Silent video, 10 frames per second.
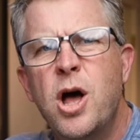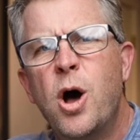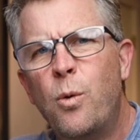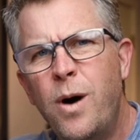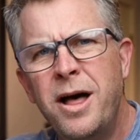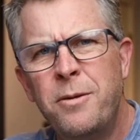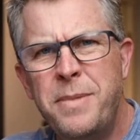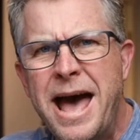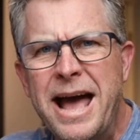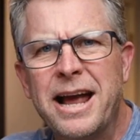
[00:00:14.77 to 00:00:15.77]
A while
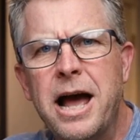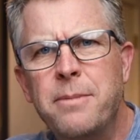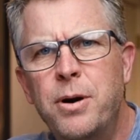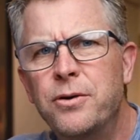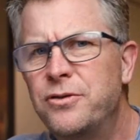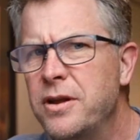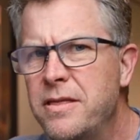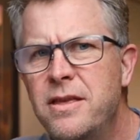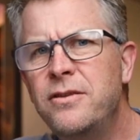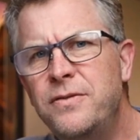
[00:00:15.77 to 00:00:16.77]
back, I posted
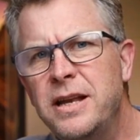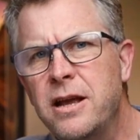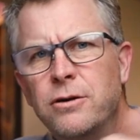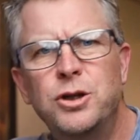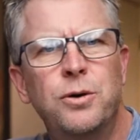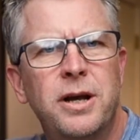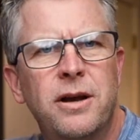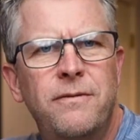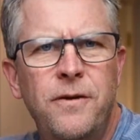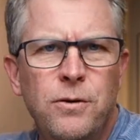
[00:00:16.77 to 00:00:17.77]
this video showing
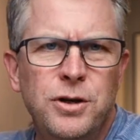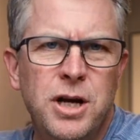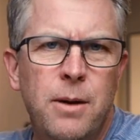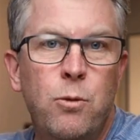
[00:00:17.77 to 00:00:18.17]
a Photoshop